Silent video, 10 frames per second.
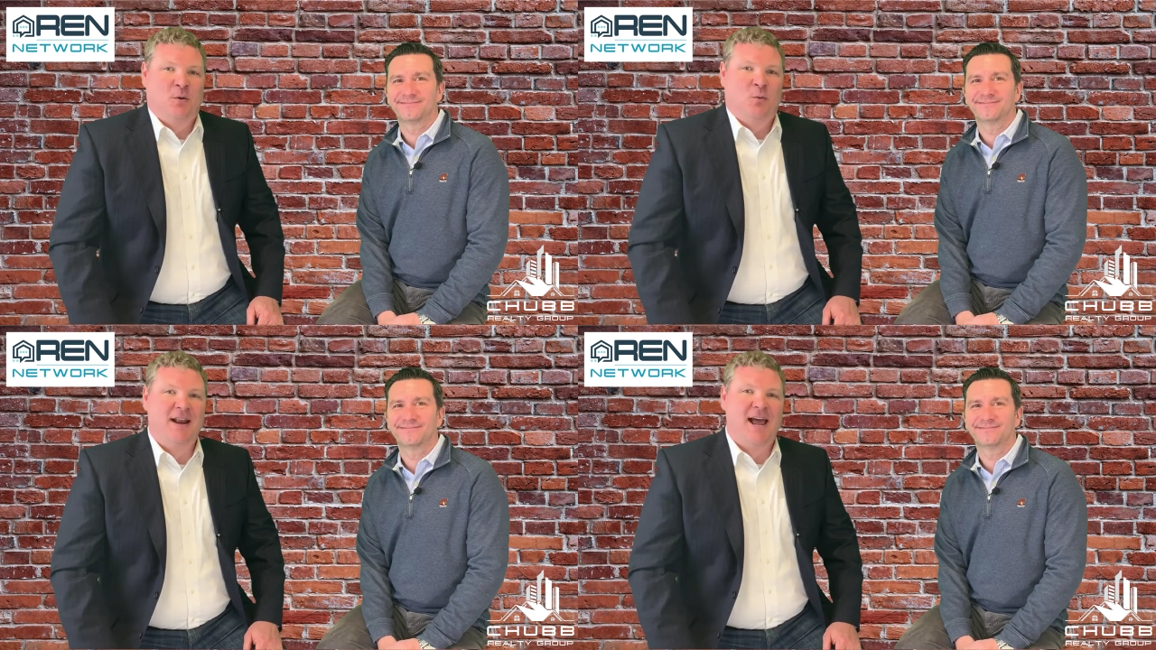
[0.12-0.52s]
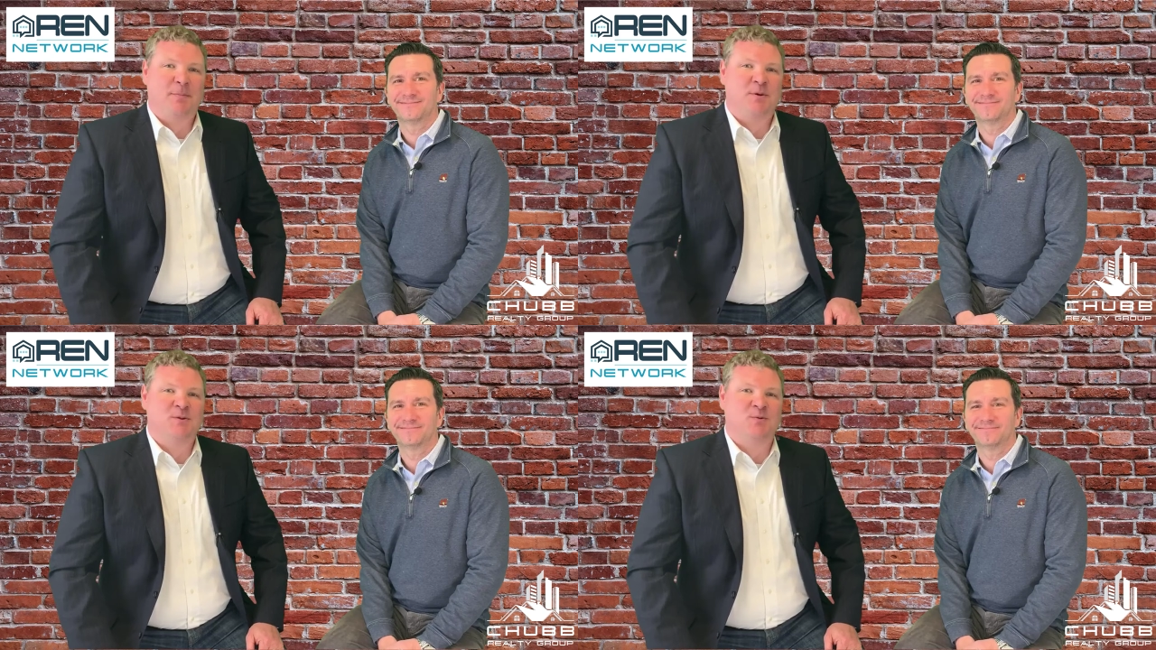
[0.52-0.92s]
Speaker 1: What
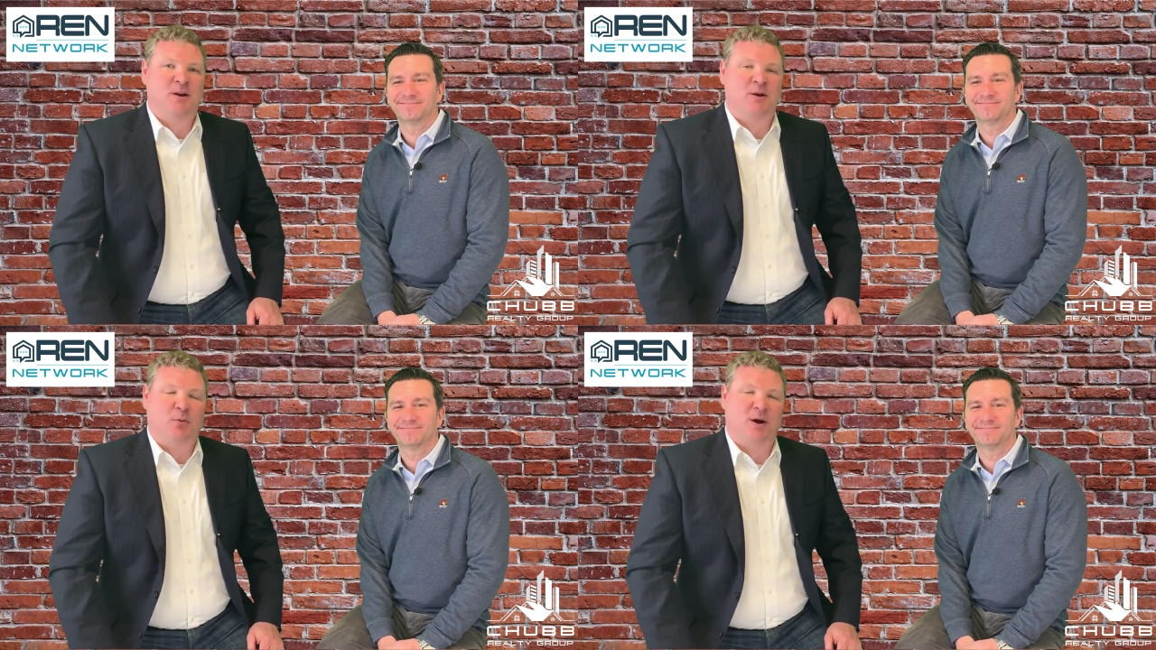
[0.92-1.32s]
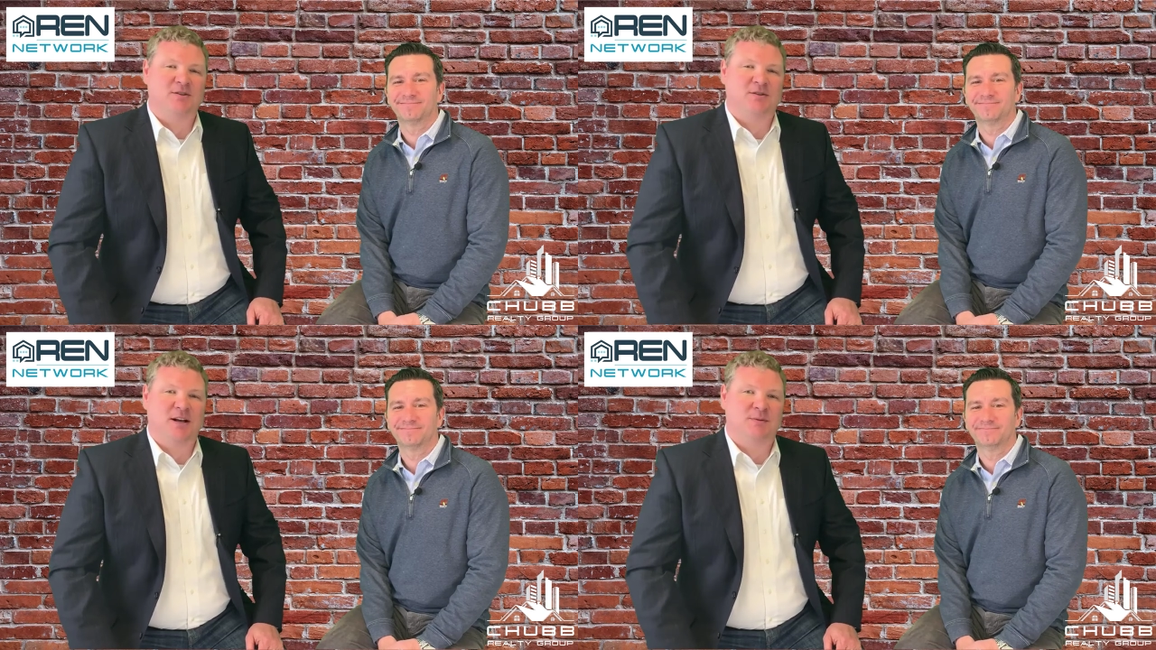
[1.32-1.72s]
happens when an appraisal
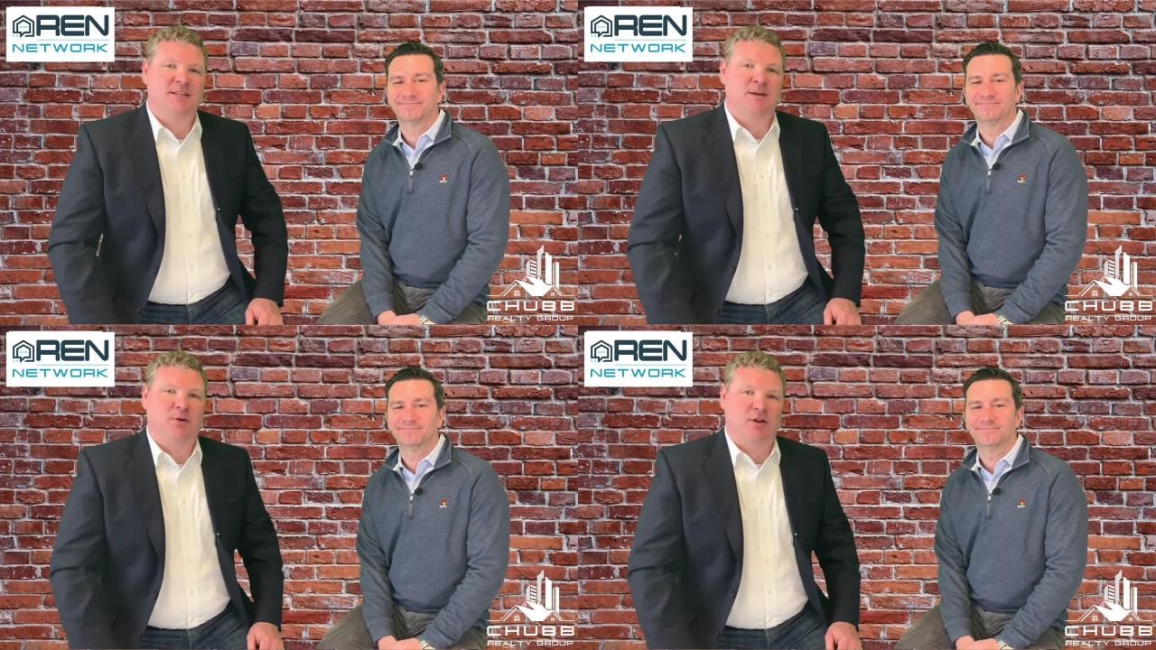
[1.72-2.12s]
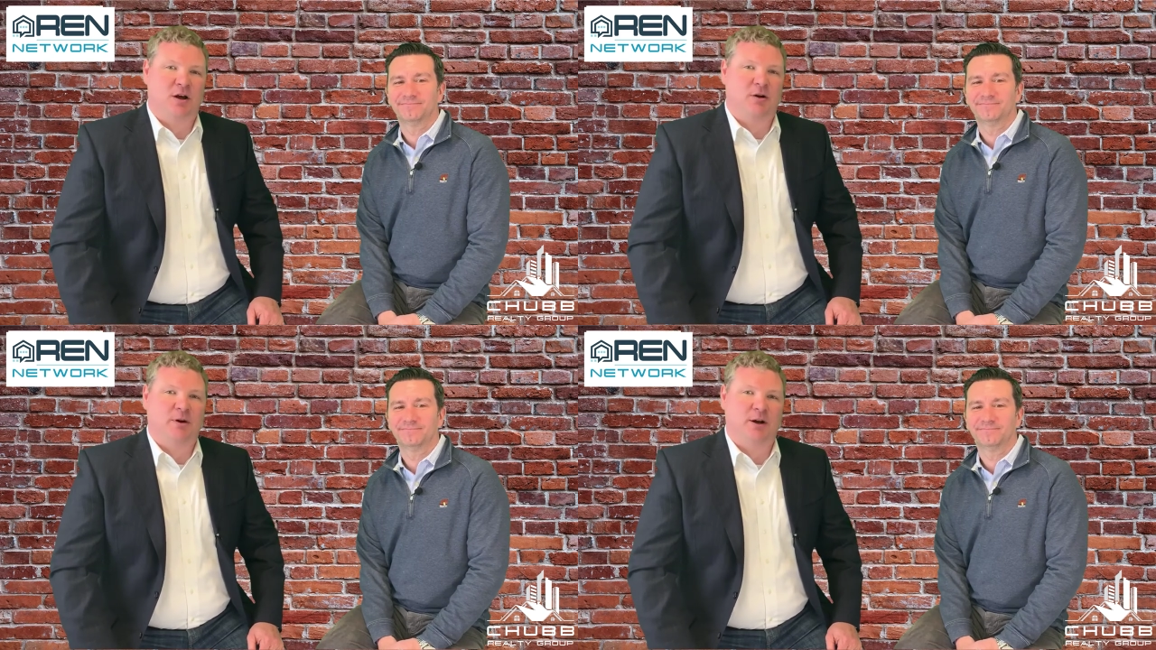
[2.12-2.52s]
comes in below
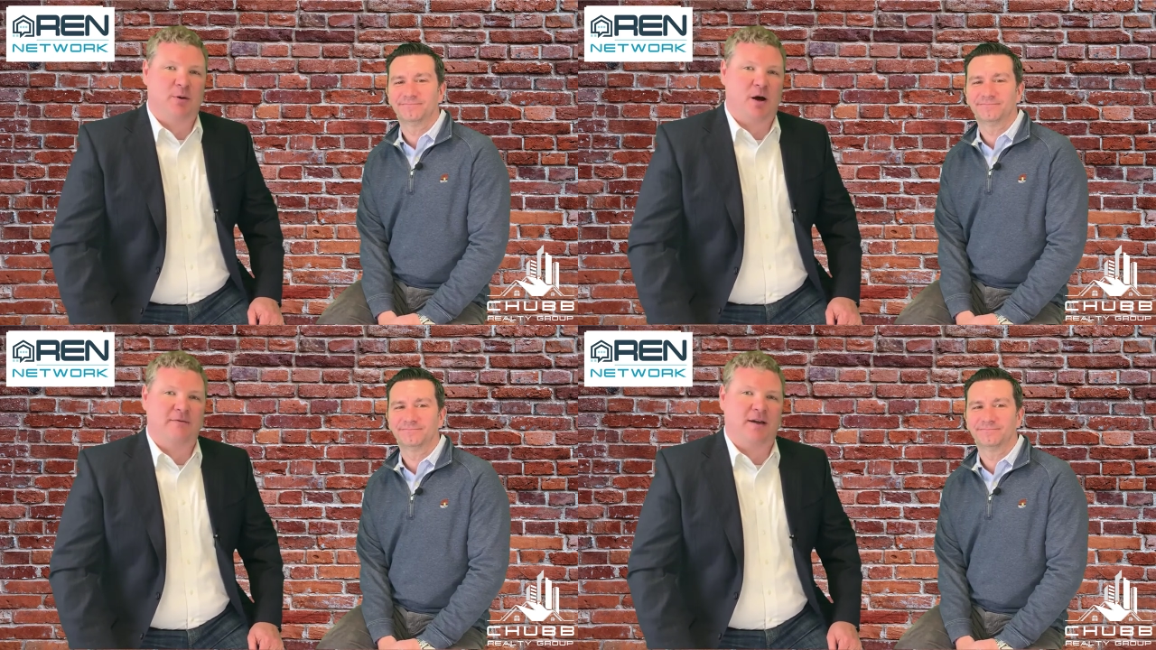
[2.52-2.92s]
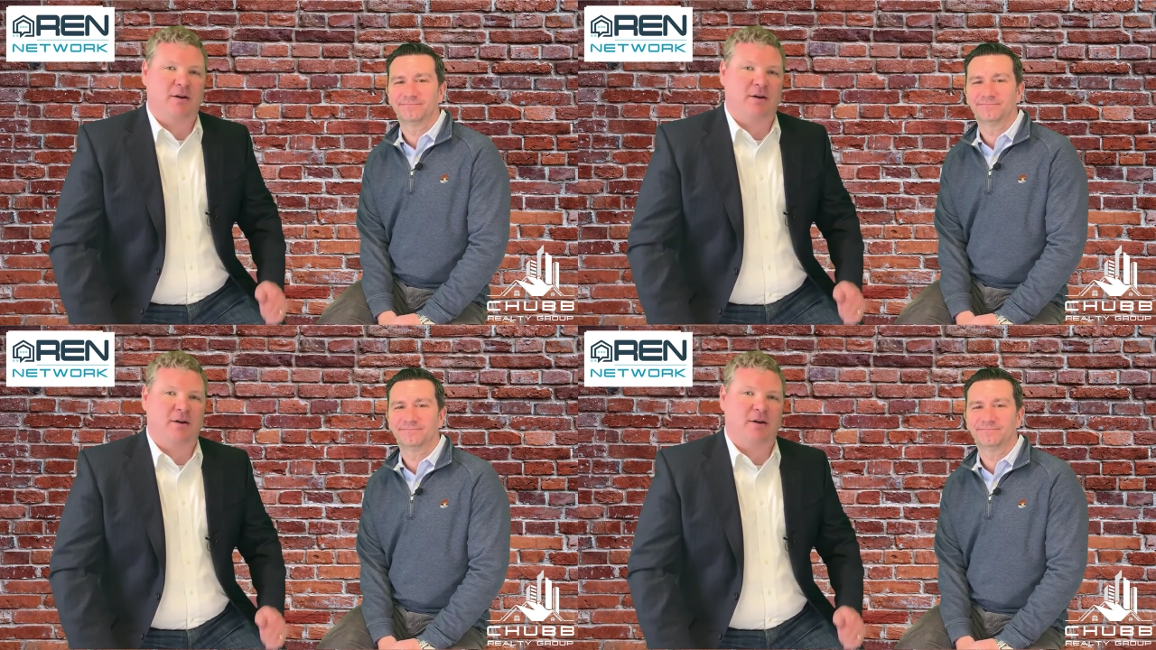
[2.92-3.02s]
agreed upon value?